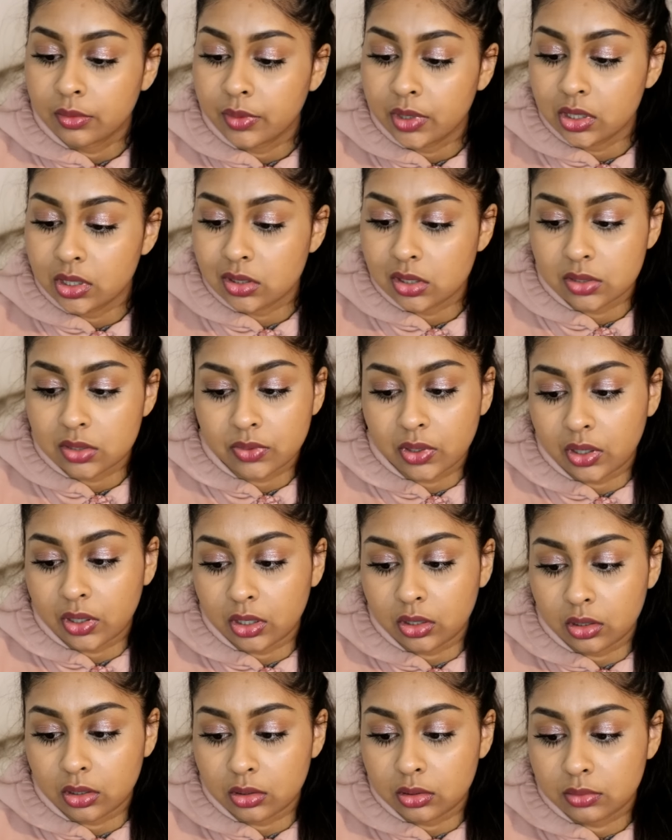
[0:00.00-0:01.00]
It's just very
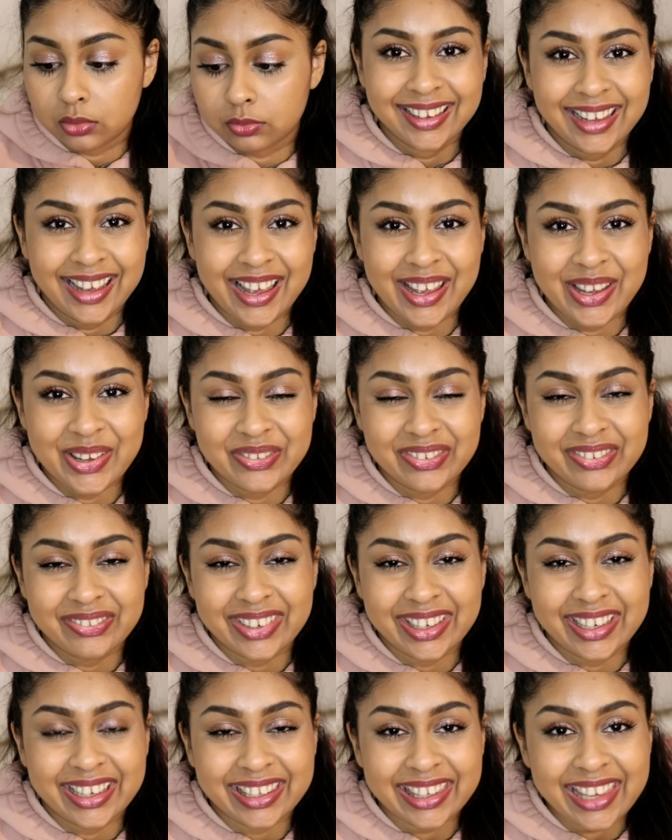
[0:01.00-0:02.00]
good.
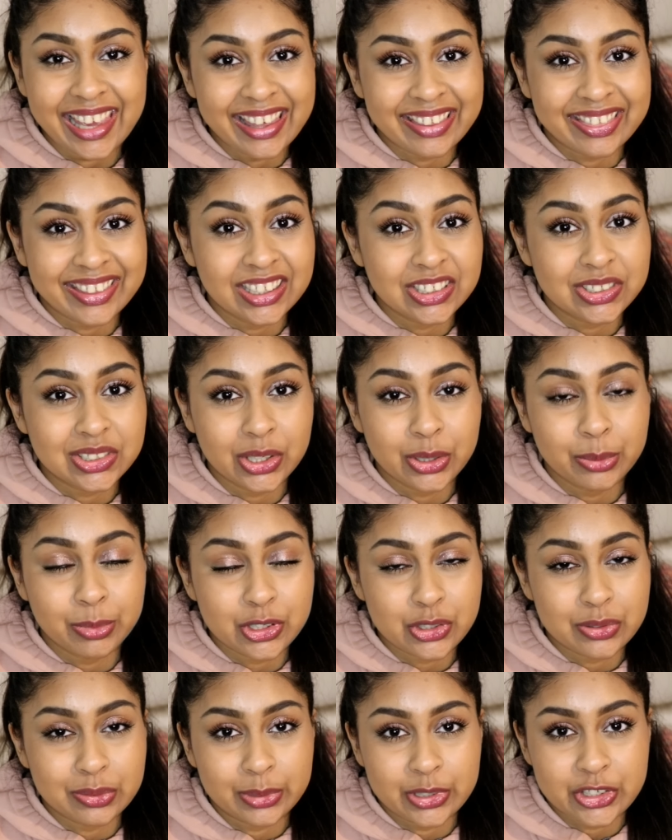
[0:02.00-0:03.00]
But yeah, thanks so
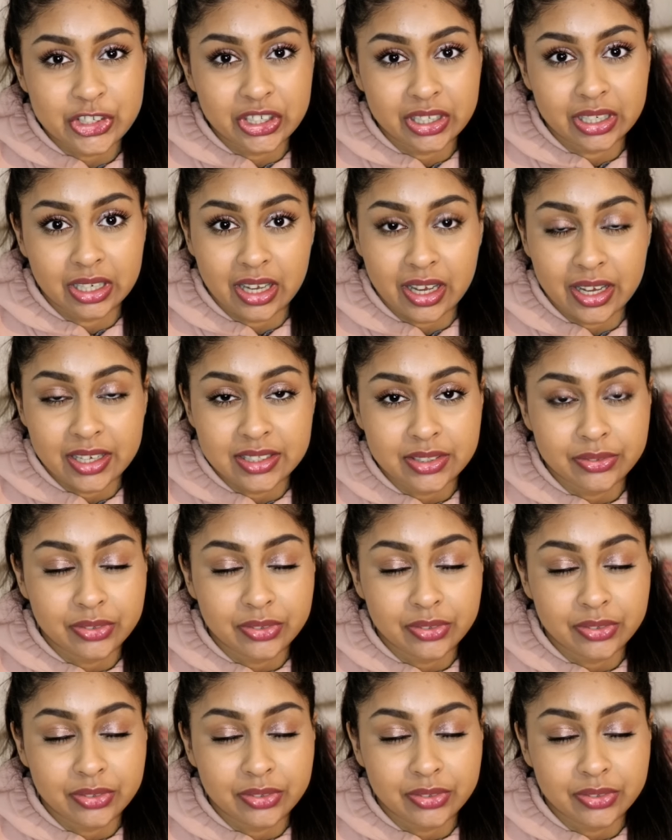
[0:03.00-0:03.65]
much for watching, guys.